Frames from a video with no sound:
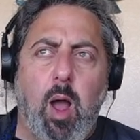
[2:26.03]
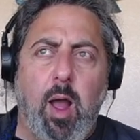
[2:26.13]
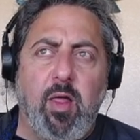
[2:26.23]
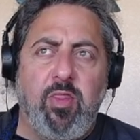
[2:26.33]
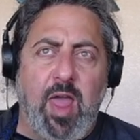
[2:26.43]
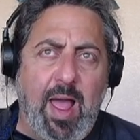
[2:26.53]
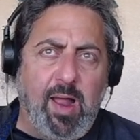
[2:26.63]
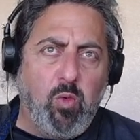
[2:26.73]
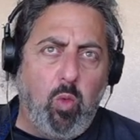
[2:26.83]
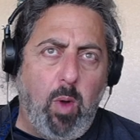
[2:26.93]
That
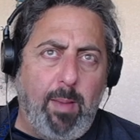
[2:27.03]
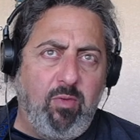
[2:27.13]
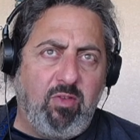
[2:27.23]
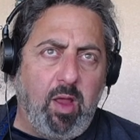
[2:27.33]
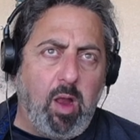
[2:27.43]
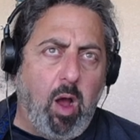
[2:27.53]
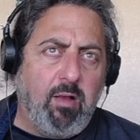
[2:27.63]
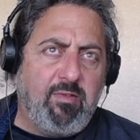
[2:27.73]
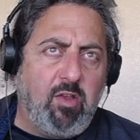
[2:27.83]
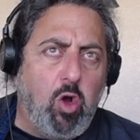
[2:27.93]
website
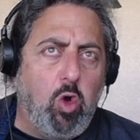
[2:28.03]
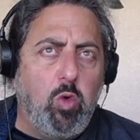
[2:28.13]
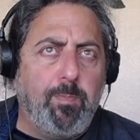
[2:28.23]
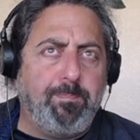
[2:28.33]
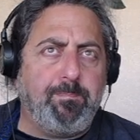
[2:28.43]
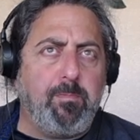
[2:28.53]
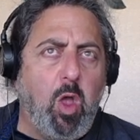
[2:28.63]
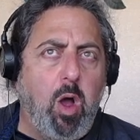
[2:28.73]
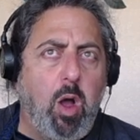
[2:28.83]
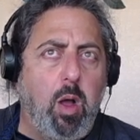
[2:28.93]
also,
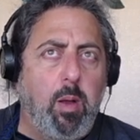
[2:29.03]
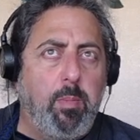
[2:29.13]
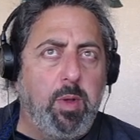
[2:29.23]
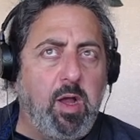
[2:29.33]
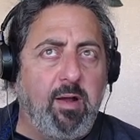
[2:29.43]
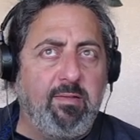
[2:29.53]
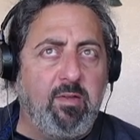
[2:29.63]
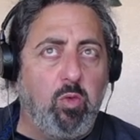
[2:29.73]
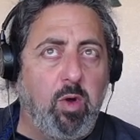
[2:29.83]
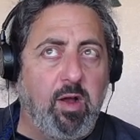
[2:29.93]
because
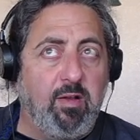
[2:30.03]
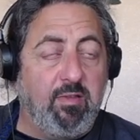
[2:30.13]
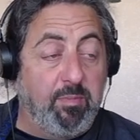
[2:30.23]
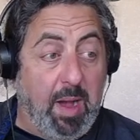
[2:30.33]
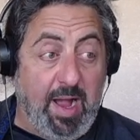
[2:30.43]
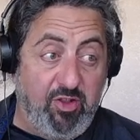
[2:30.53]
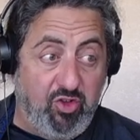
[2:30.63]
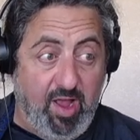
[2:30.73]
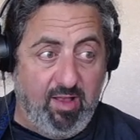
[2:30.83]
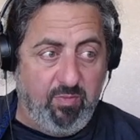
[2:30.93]
it was by
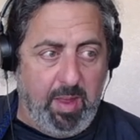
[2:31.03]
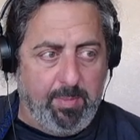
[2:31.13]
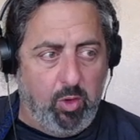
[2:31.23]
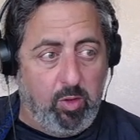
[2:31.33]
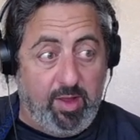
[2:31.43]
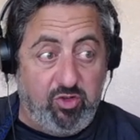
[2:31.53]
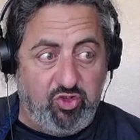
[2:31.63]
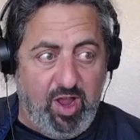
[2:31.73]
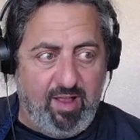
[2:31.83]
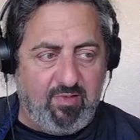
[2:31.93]
jazz people in
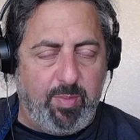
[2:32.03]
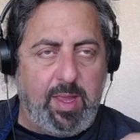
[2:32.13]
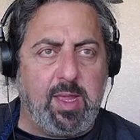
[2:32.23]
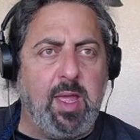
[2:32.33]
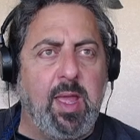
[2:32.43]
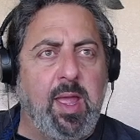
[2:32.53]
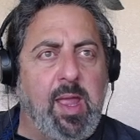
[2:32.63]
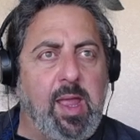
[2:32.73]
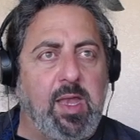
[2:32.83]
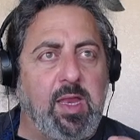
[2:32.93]
jazz speak,
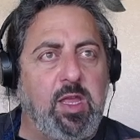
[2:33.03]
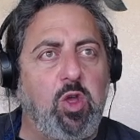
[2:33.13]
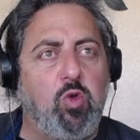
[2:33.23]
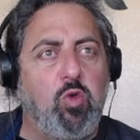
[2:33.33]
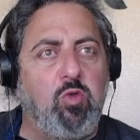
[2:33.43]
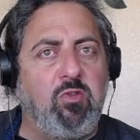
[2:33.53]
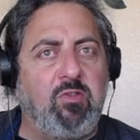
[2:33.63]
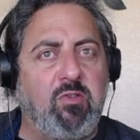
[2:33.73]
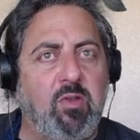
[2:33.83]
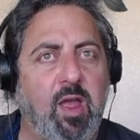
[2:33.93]
it
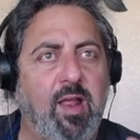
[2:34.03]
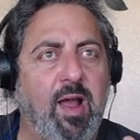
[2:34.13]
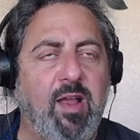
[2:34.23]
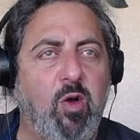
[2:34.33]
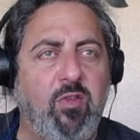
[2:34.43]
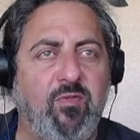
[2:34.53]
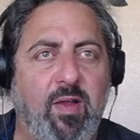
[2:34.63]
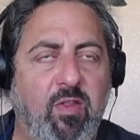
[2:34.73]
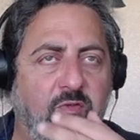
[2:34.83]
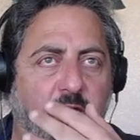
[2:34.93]
used, and I always find
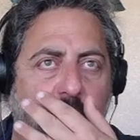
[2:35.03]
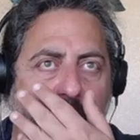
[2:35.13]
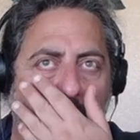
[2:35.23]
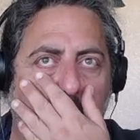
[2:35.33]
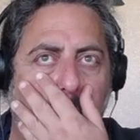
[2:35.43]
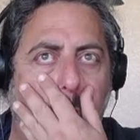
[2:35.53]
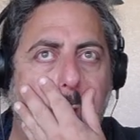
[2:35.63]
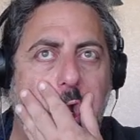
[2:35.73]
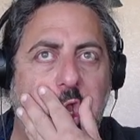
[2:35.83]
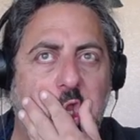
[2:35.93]
this funny,
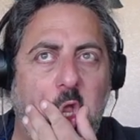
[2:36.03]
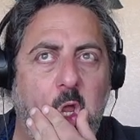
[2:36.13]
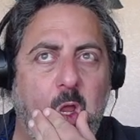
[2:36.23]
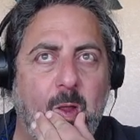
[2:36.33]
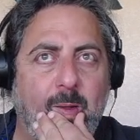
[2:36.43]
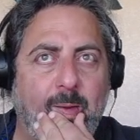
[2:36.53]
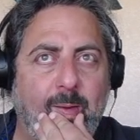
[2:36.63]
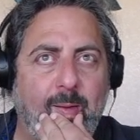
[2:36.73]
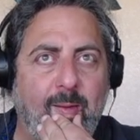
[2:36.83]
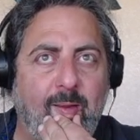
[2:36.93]
it's like
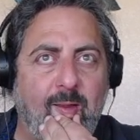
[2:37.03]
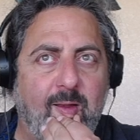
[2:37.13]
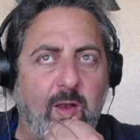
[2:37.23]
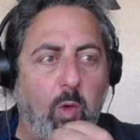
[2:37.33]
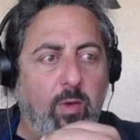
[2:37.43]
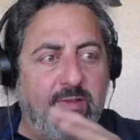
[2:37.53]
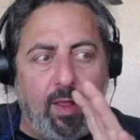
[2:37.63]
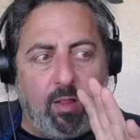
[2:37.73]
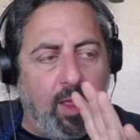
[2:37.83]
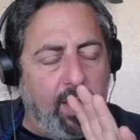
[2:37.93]
you can always
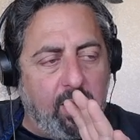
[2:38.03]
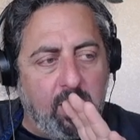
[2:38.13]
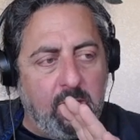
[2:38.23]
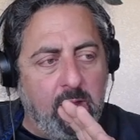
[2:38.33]
get like